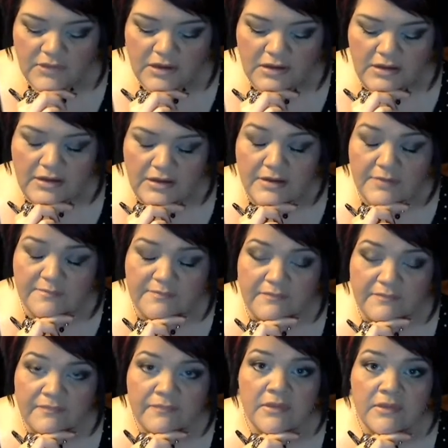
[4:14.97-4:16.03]
Um,
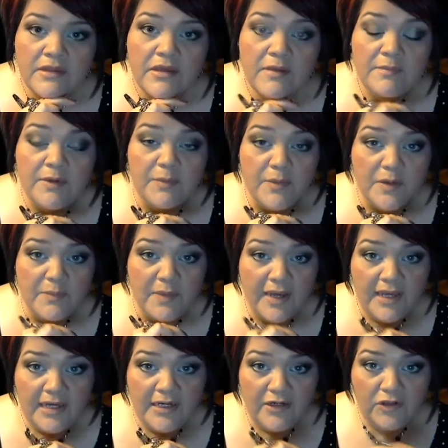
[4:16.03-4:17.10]
but I'm going to
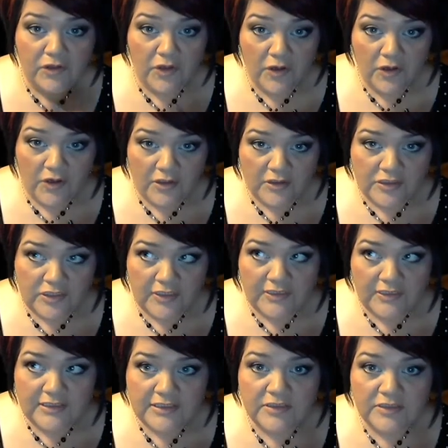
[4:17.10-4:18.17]
buy it in a large, and
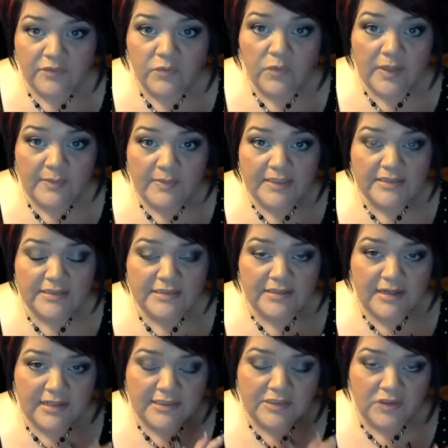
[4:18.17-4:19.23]
this is a women's
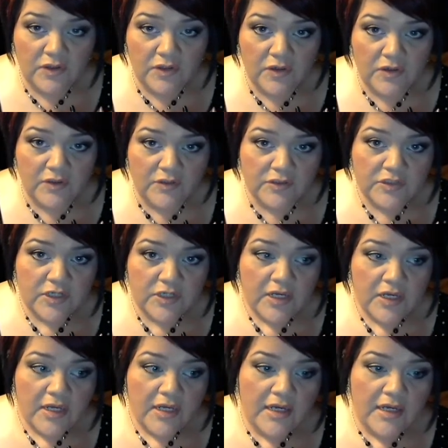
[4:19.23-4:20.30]
size large.
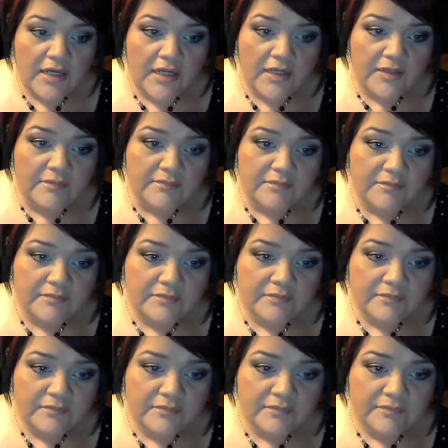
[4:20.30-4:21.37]
Um,
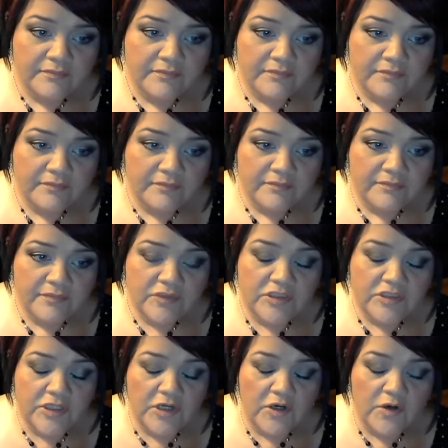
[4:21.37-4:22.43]

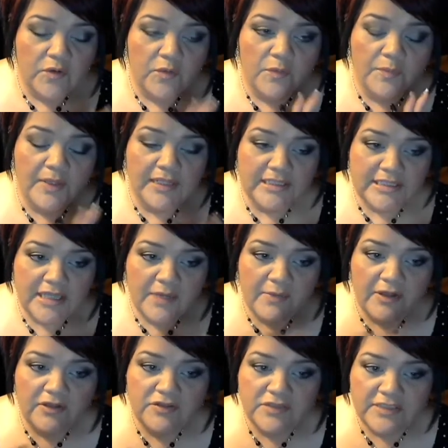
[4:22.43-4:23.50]
so by the time
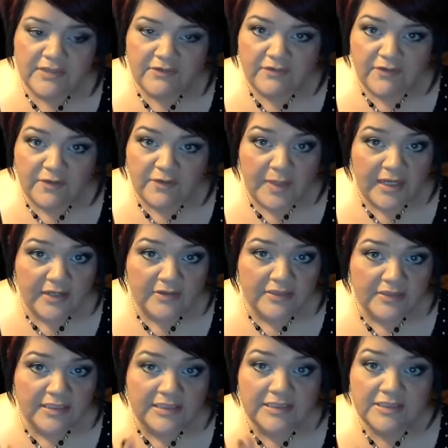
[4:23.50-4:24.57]
I lose 75 pounds,
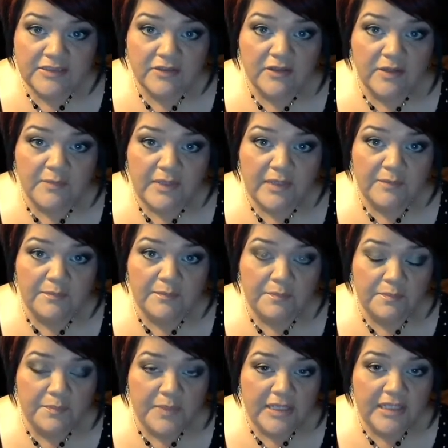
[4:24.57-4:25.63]
I still not may
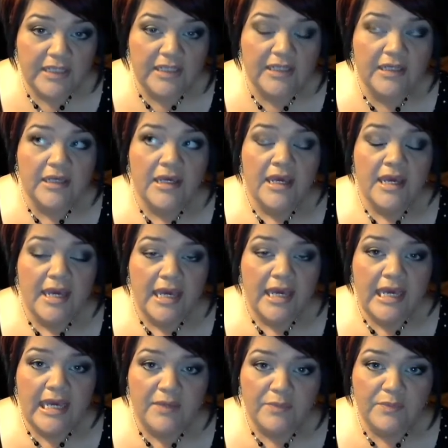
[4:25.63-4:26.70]
be
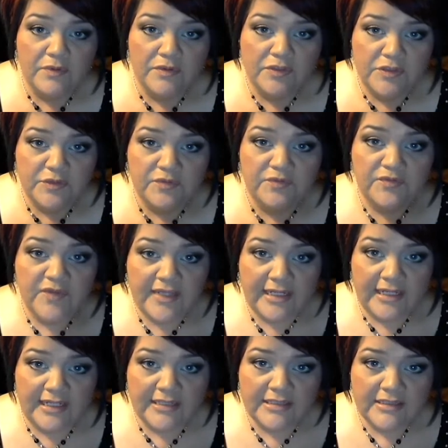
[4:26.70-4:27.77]
able to fit
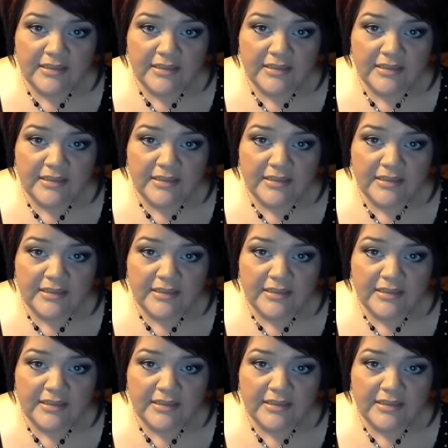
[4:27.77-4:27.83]
it,